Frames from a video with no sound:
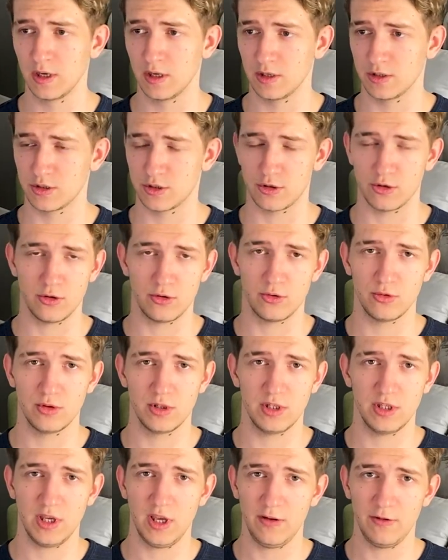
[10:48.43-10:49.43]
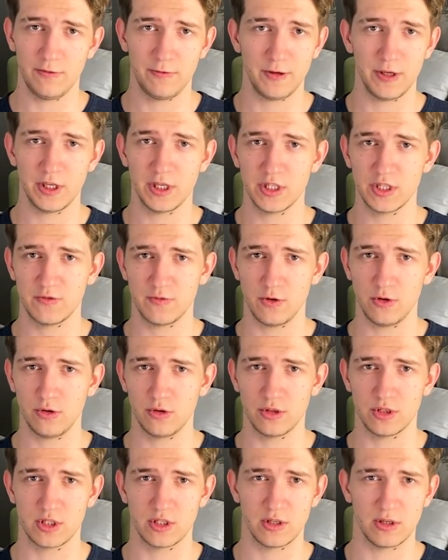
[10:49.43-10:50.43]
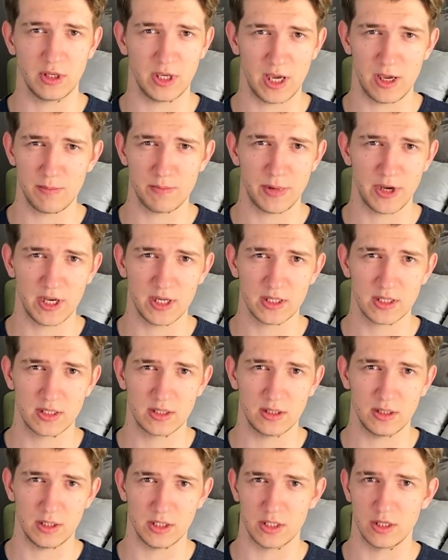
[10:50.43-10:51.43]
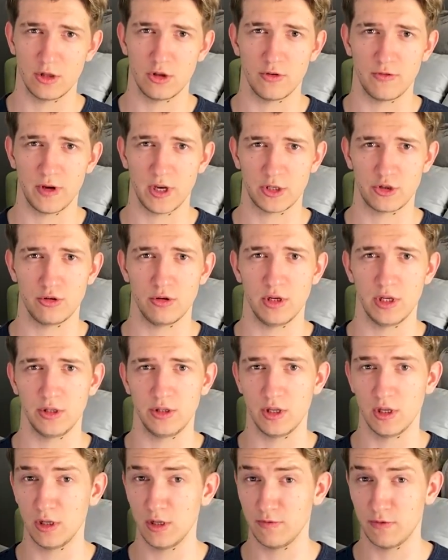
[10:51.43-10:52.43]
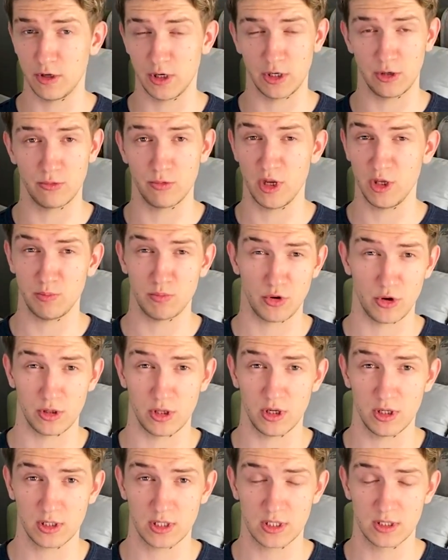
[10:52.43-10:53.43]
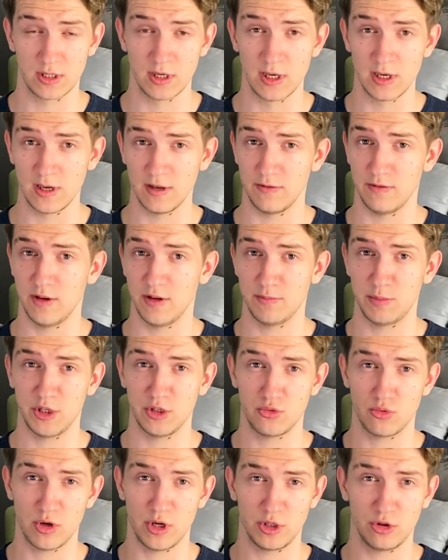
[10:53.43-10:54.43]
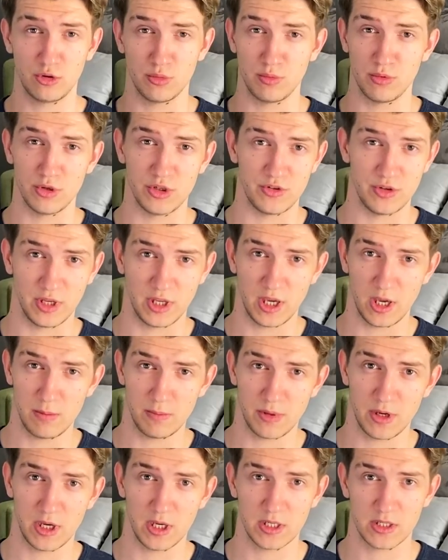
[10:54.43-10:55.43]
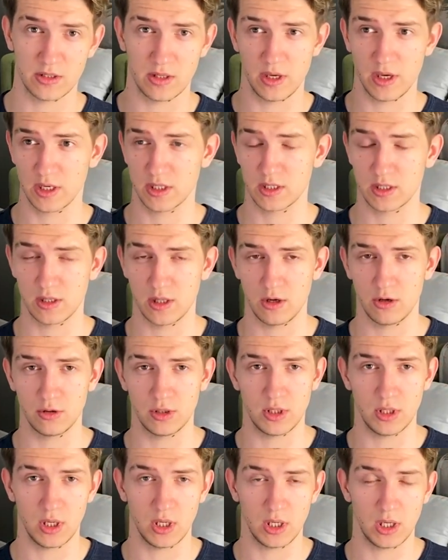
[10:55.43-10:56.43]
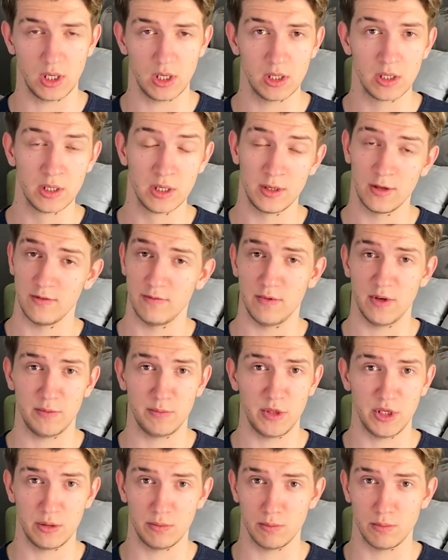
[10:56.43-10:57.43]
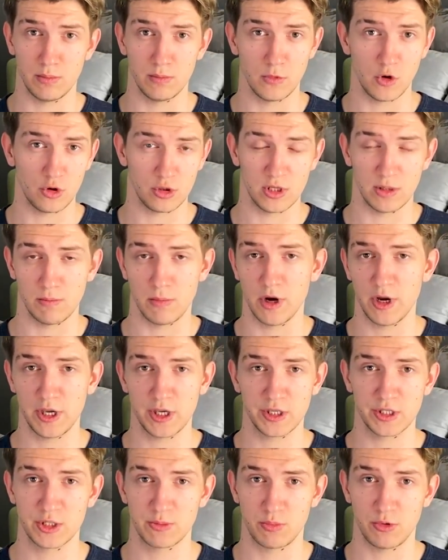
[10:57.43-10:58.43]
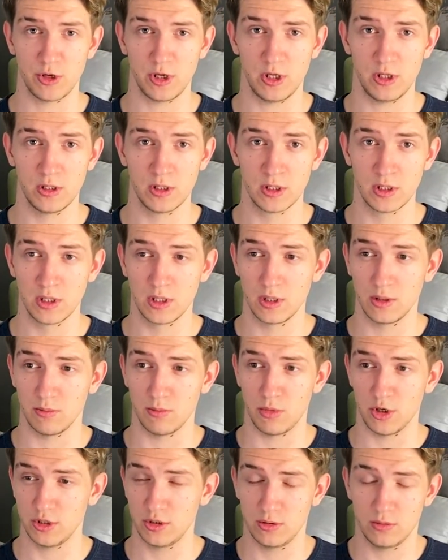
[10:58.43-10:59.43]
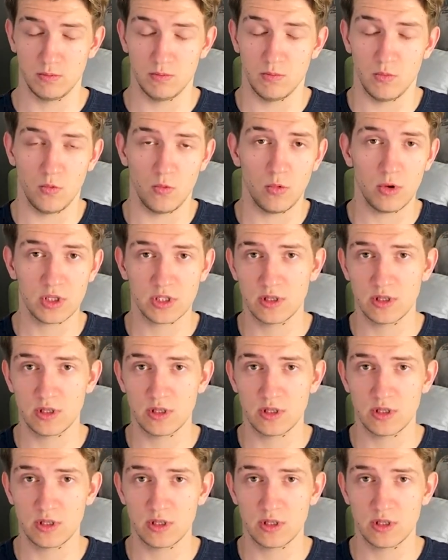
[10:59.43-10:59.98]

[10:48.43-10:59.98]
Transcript: So everything is focused on Game Pass instead of actually delivering great products. They've been trying to push the Game Pass, the xCloud thingy. They've been on a buying spree. But what's